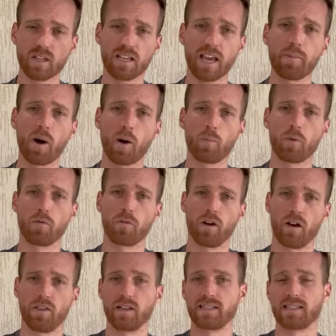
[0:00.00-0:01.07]
came up with
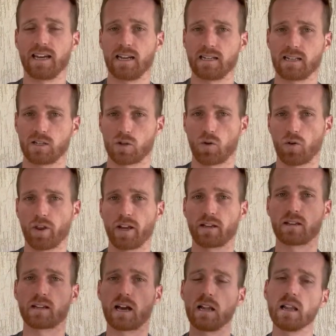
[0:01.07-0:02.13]
these data sets, or that
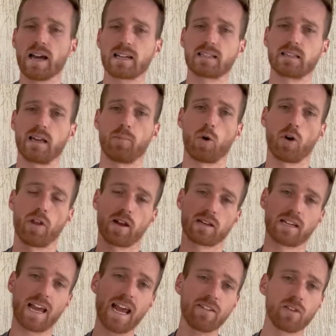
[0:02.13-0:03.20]
collected them, or
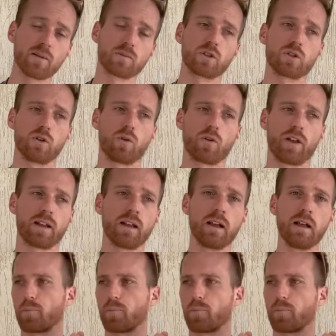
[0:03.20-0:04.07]
that gave them to you, or that